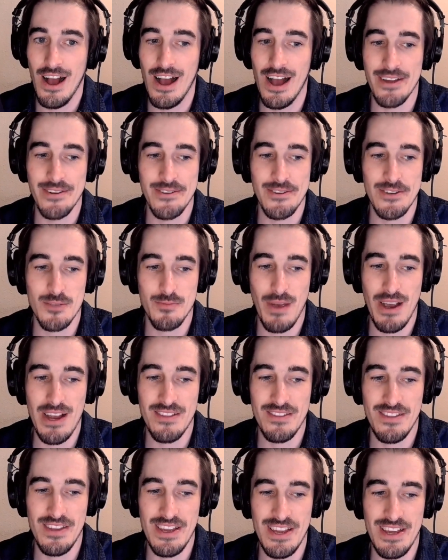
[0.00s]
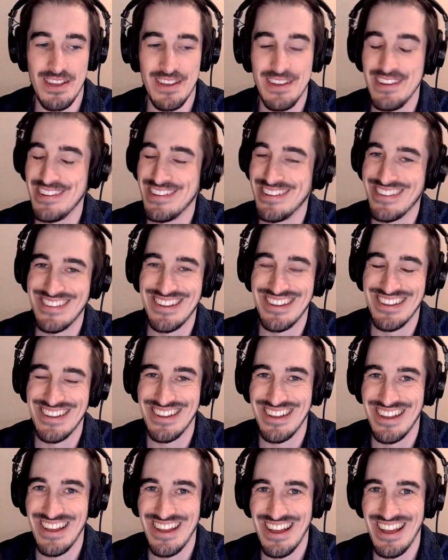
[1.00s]
despite the
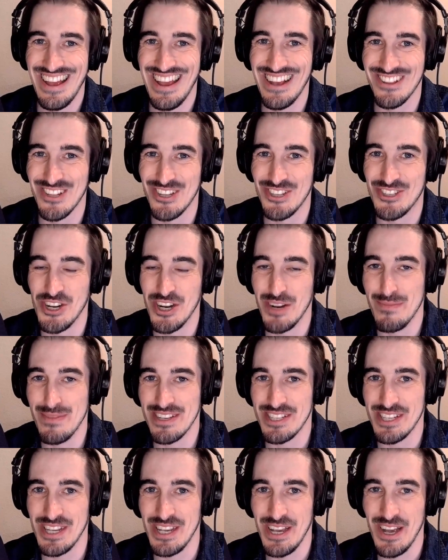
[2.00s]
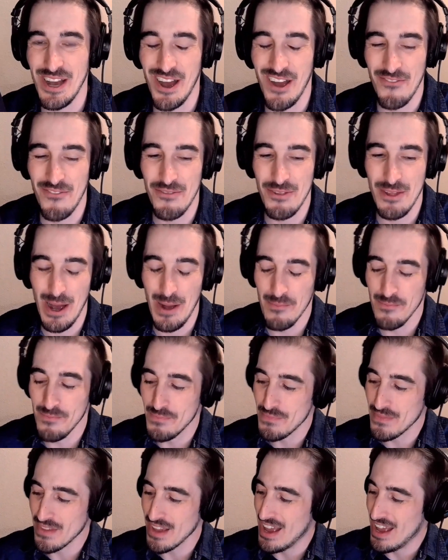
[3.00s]
illegitimacy of them.
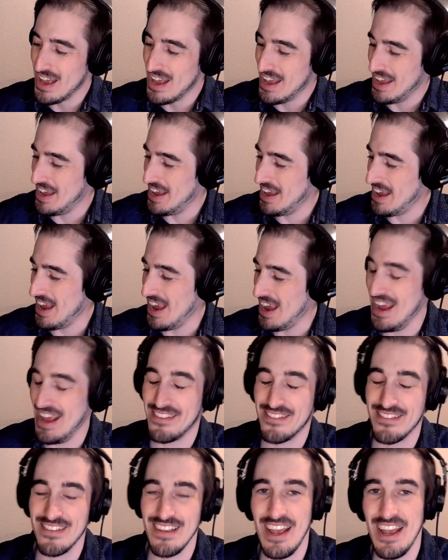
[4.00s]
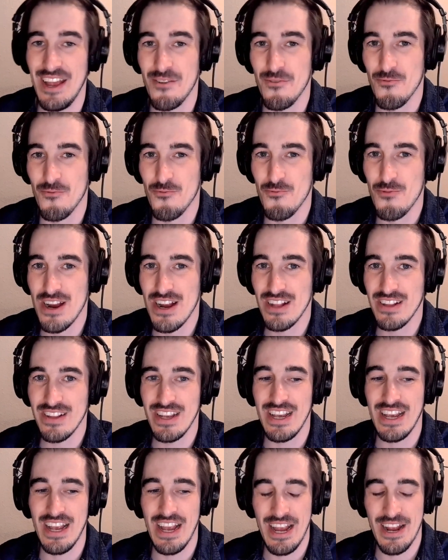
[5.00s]
It's really
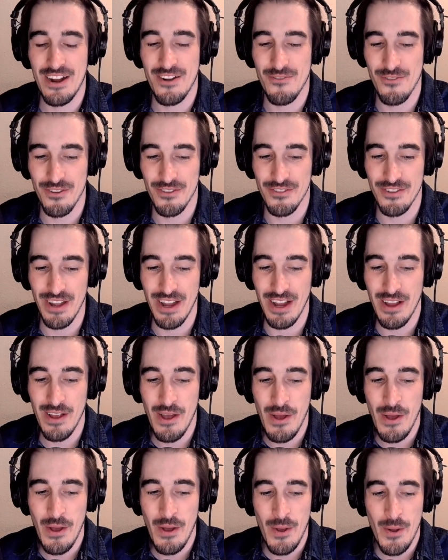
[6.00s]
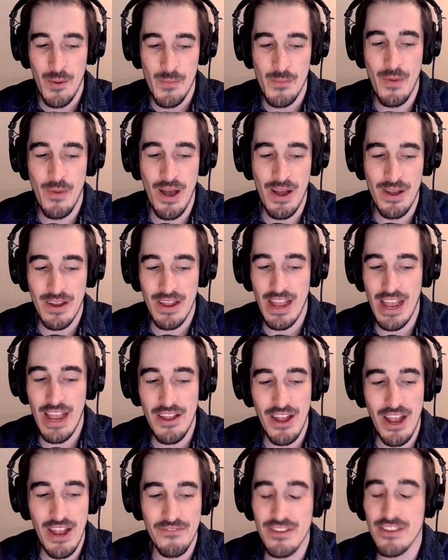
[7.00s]
interesting. But
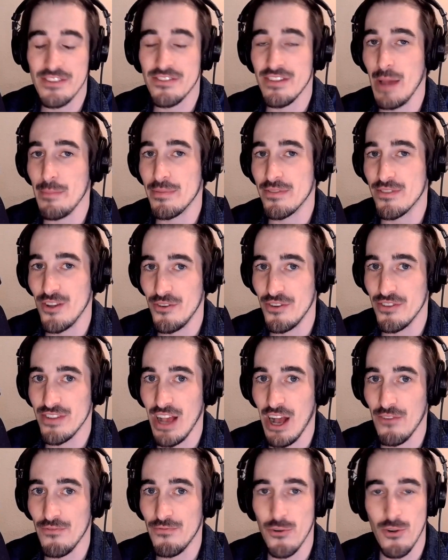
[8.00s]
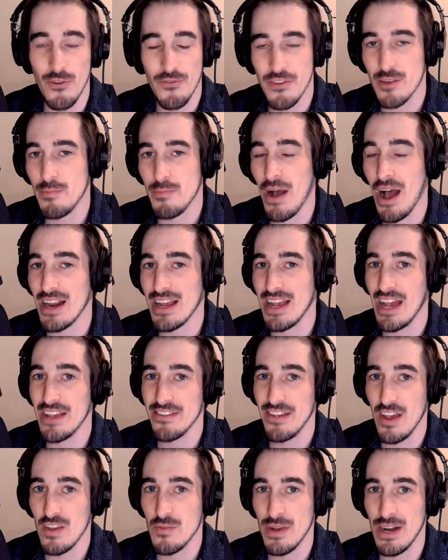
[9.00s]
if this episode is helpful, if this podcast has
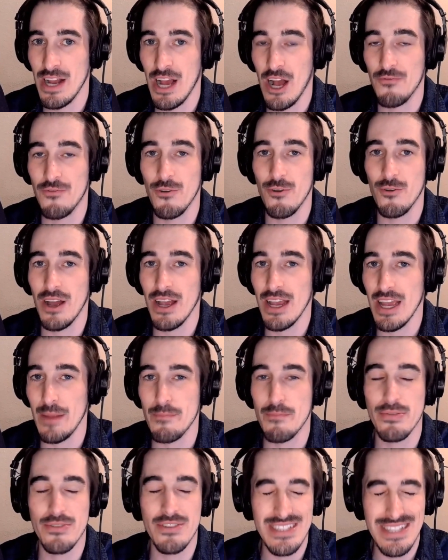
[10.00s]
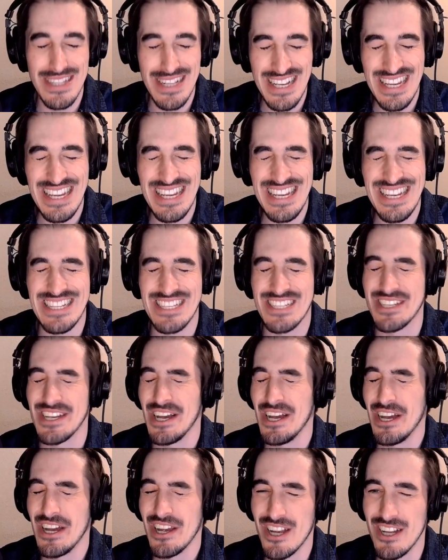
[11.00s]
been helpful, again, please
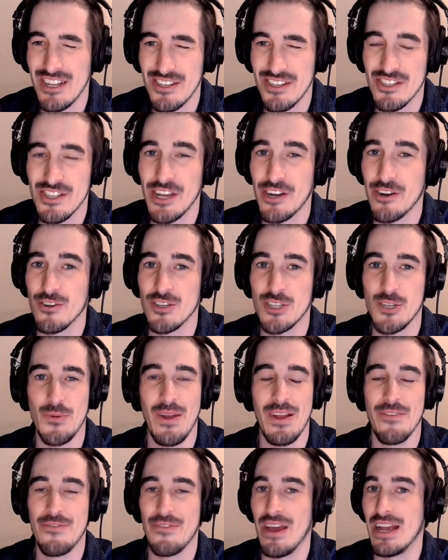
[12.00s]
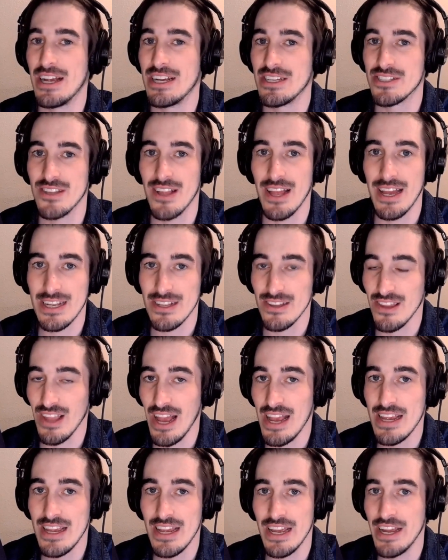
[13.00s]
consider doing things like
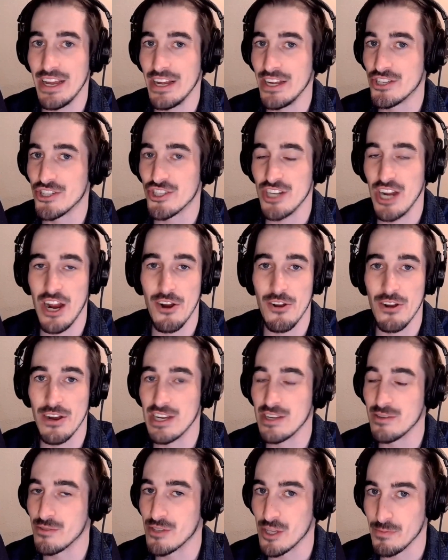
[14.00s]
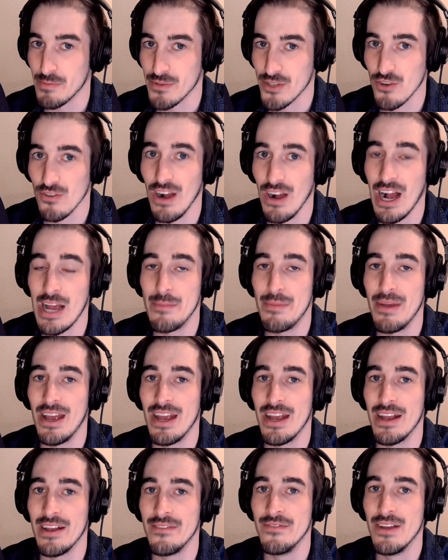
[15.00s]
liking, sharing,
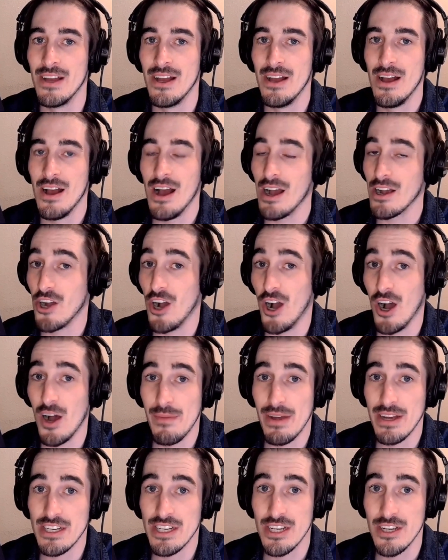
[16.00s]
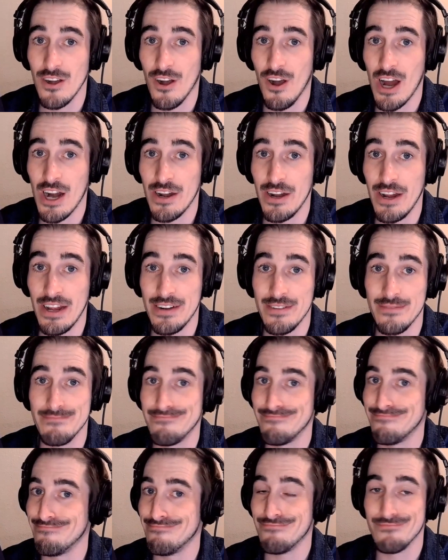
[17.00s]
subscribing, commenting on it.
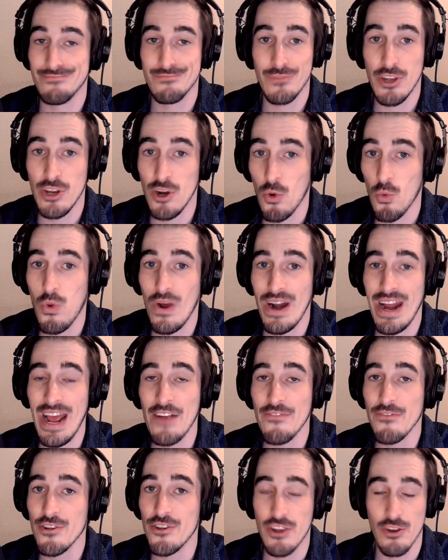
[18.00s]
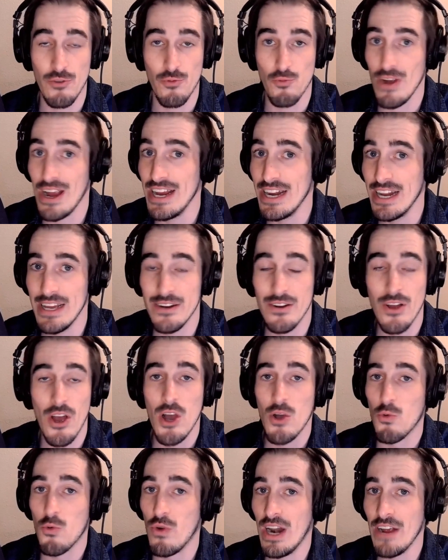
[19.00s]
Whatever you can, rate it,
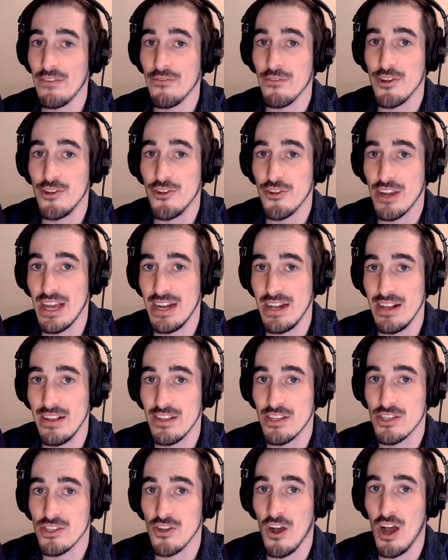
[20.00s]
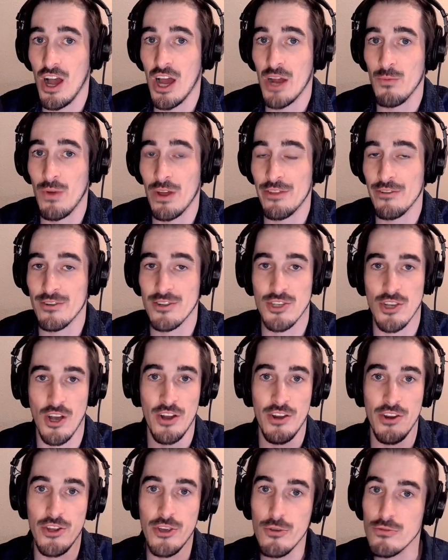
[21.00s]
whatever you're getting this on, whether it's on
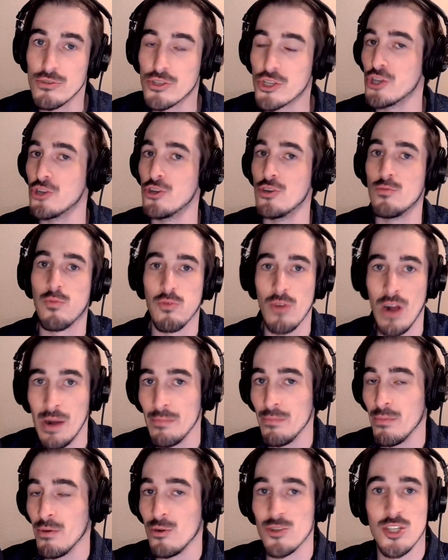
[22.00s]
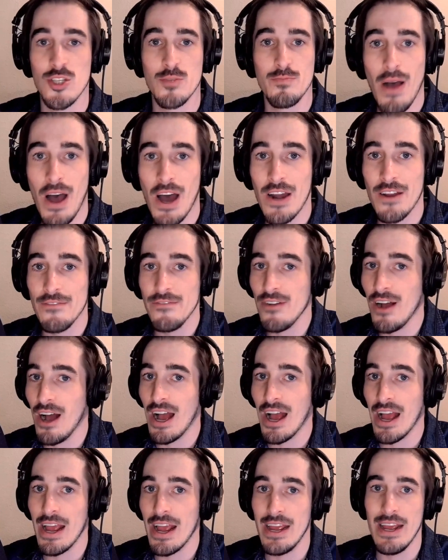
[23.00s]
YouTube, Rumble,
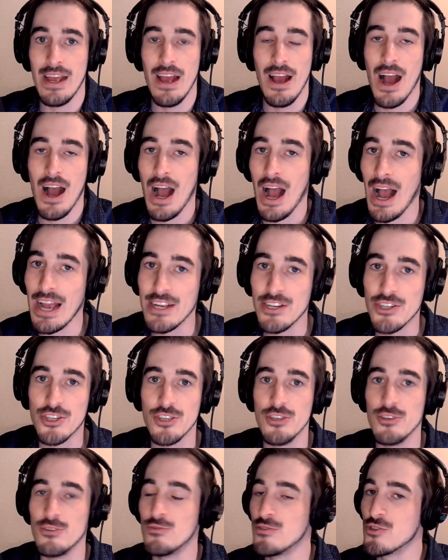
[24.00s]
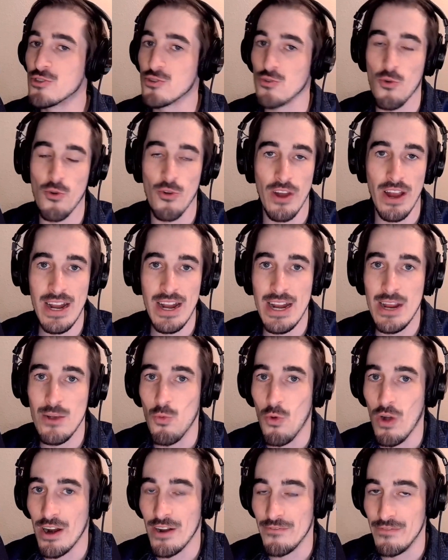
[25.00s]
Spotify, iTunes, or any
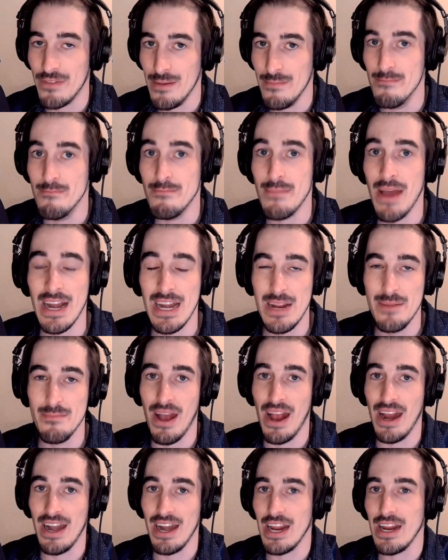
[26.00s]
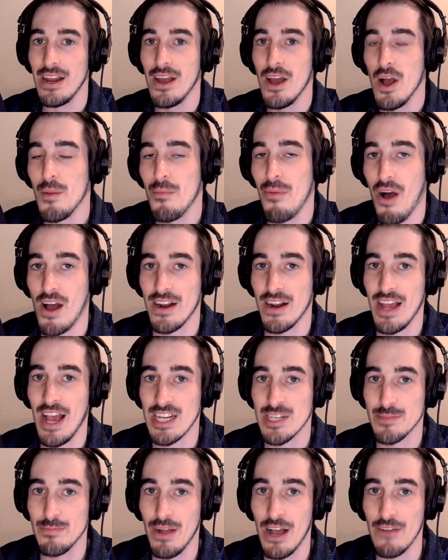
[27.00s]
one of the many, many podcast
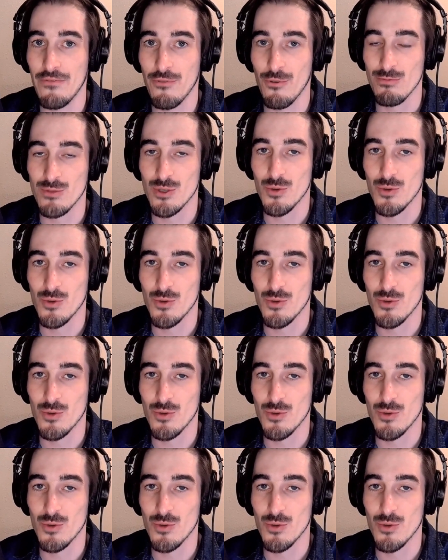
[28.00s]
platforms